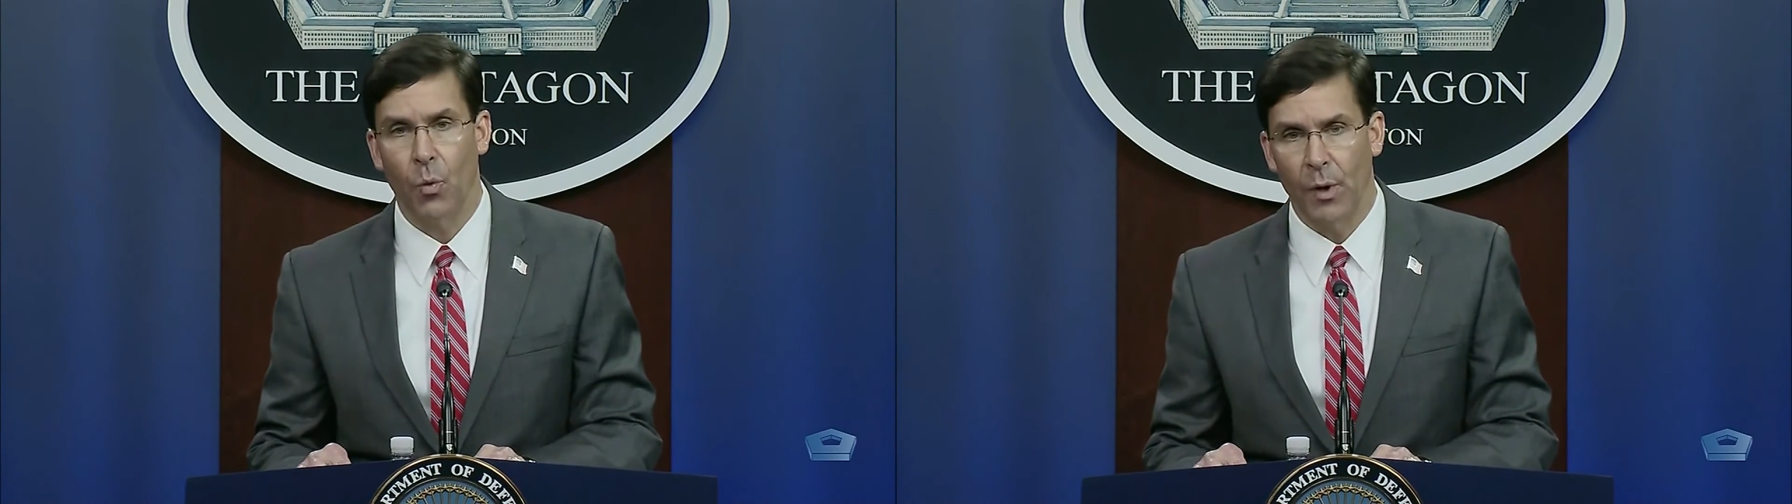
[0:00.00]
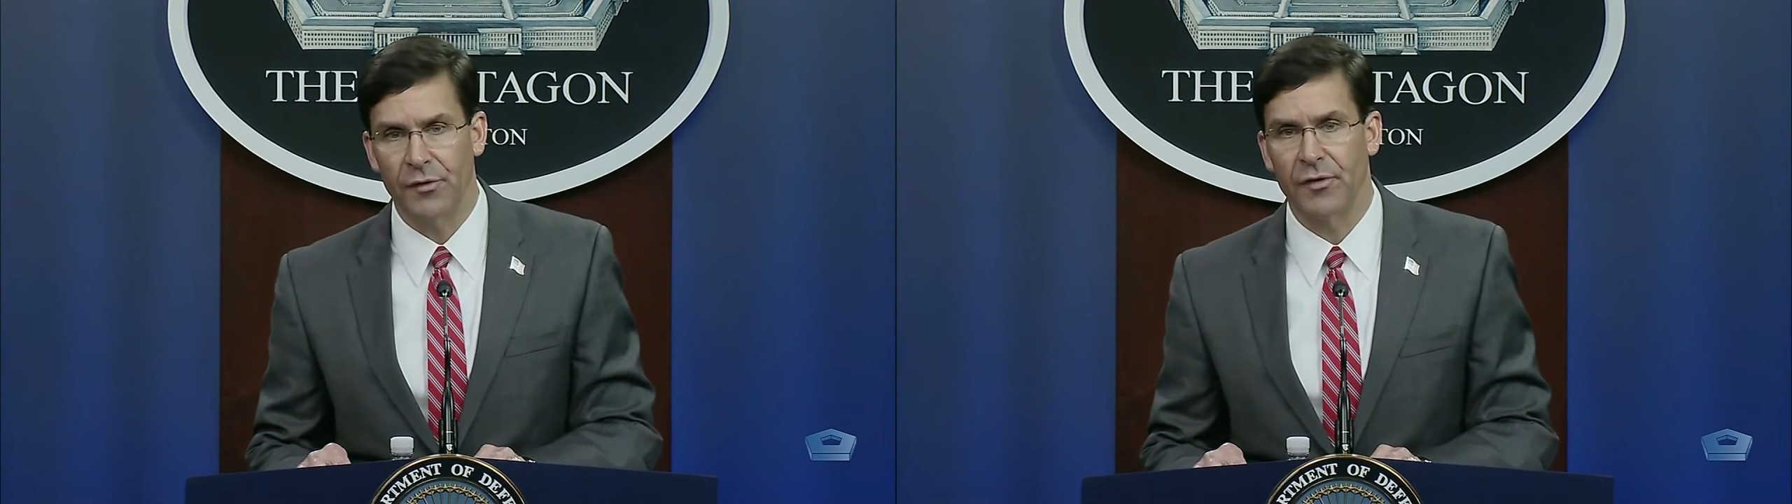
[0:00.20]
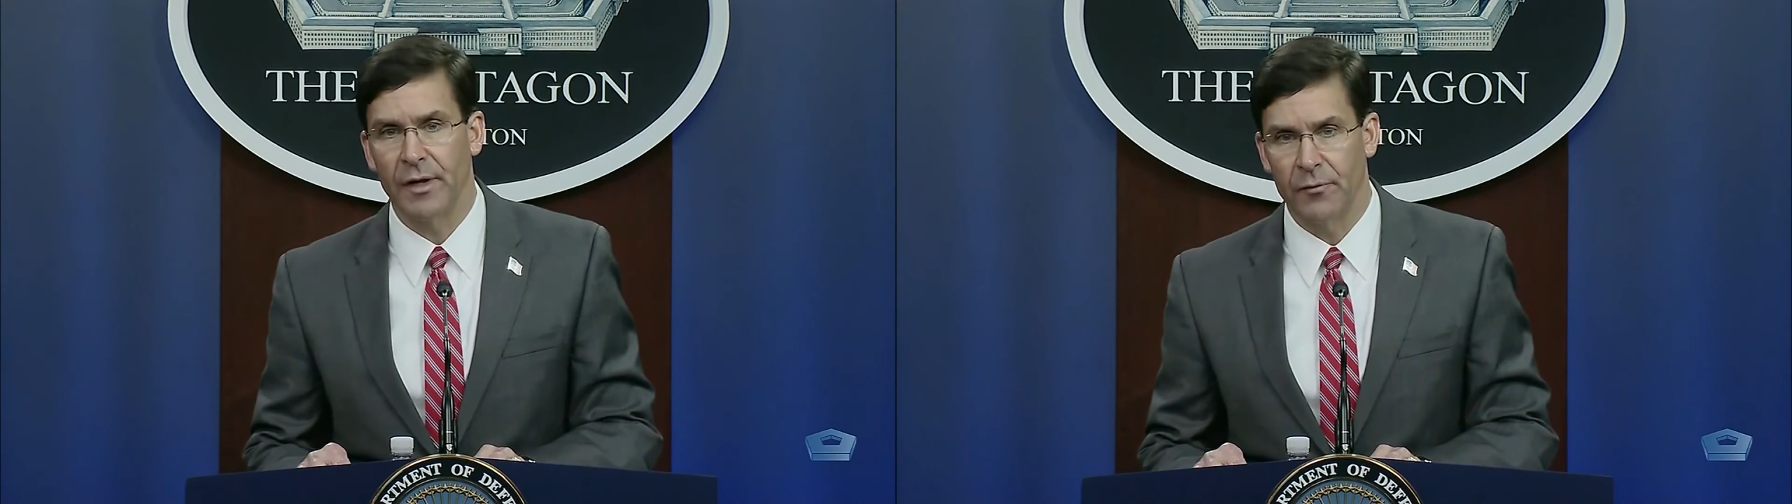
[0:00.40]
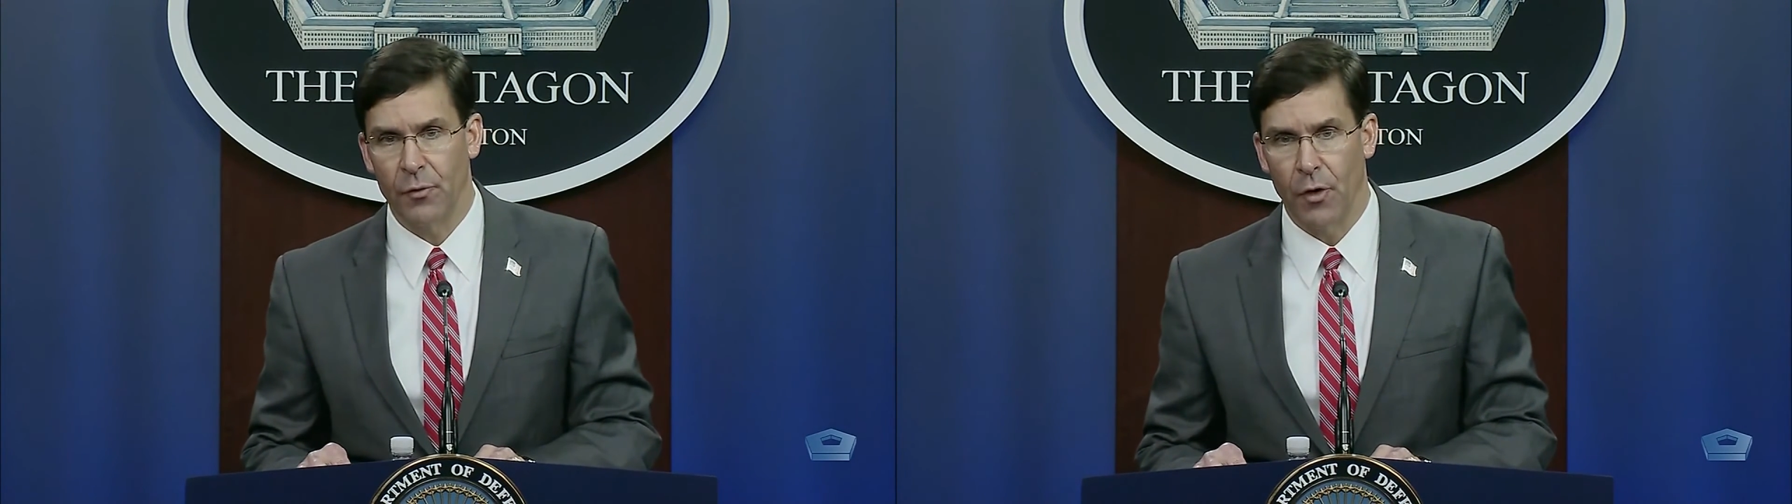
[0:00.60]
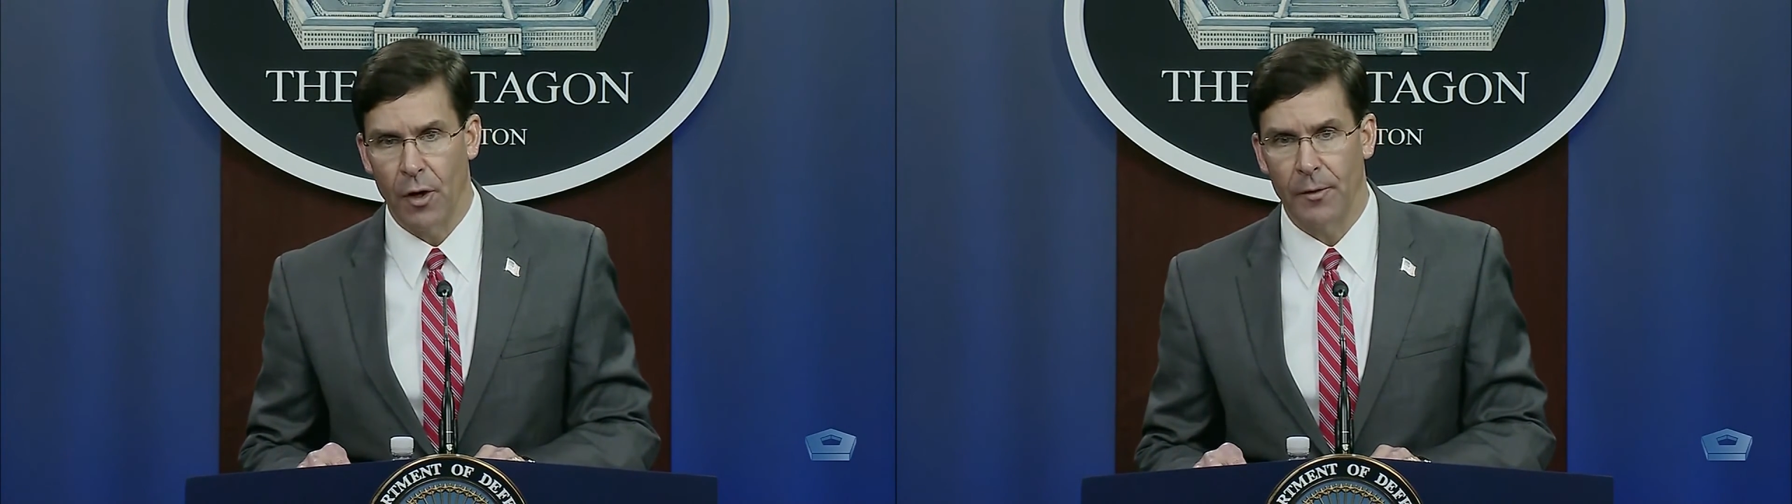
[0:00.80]
once and
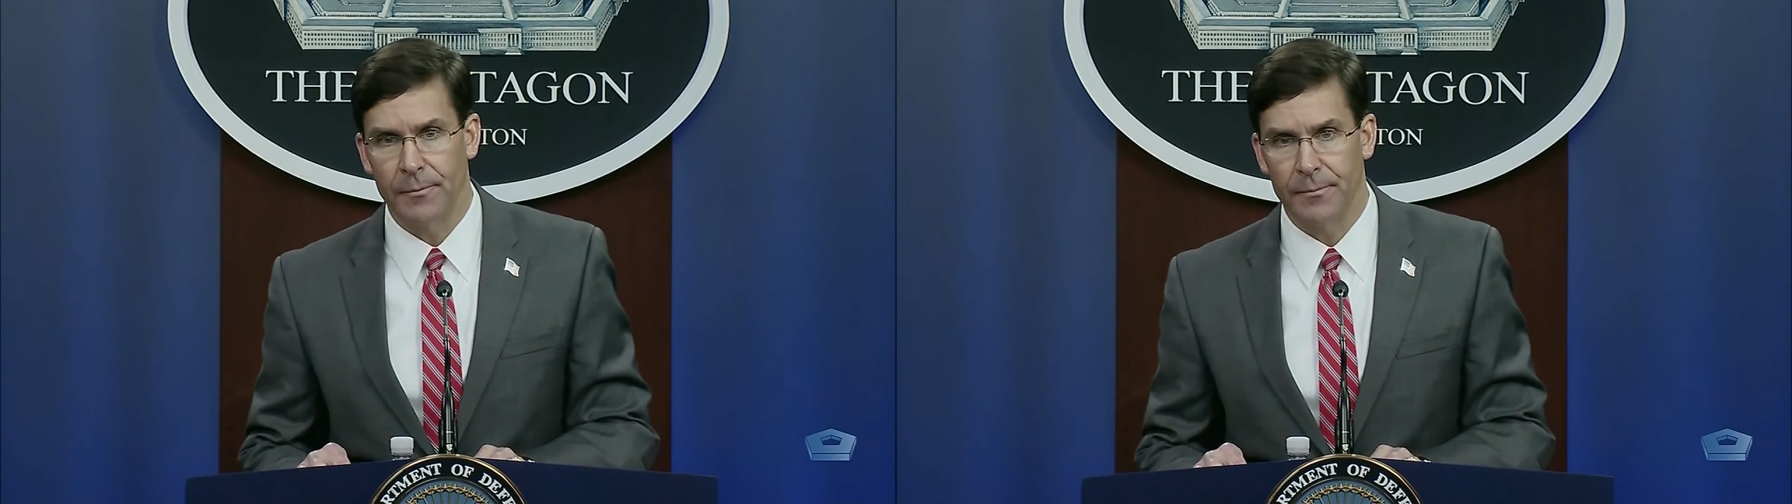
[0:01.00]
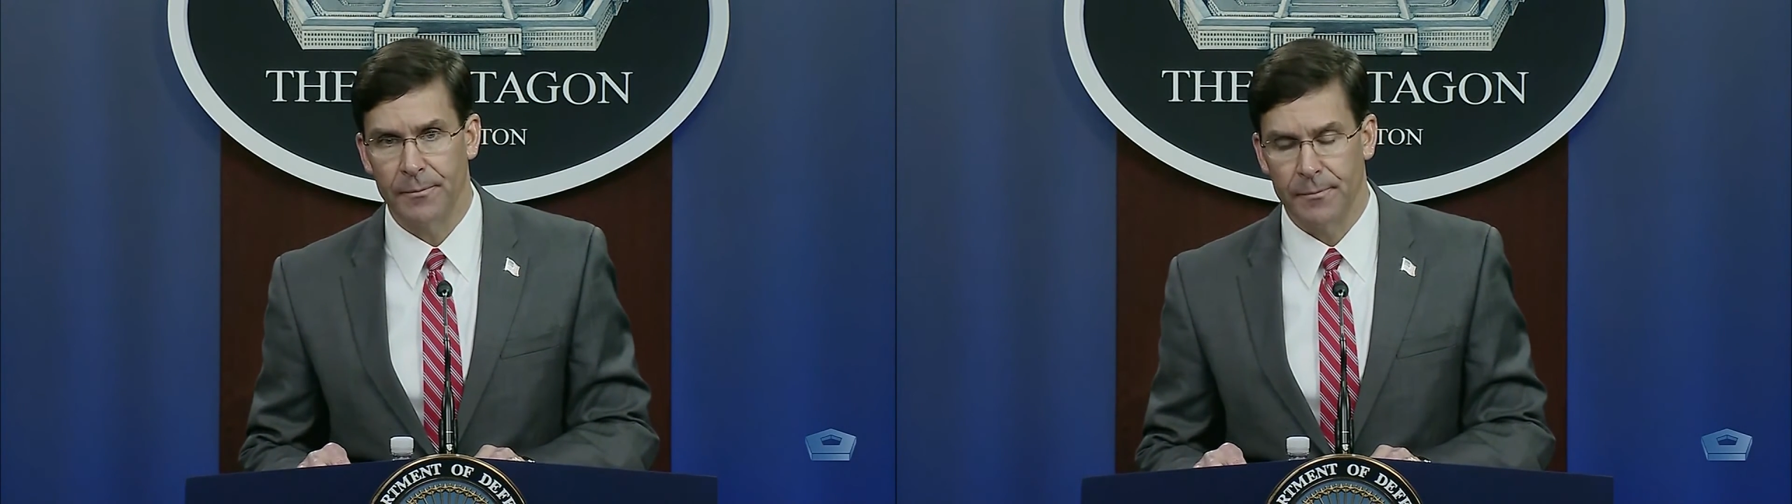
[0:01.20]
for all.